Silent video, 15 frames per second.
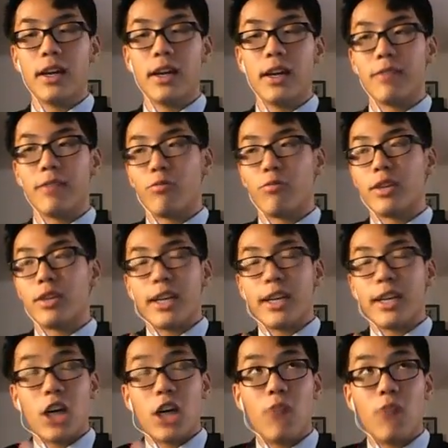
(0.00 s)
and what they
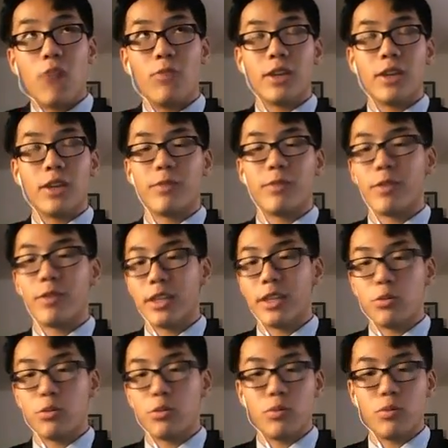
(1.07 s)
come with. We don't need
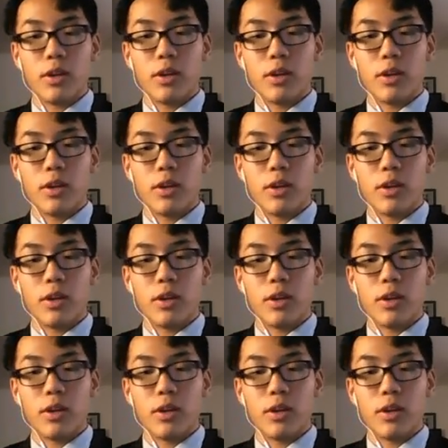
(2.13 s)
to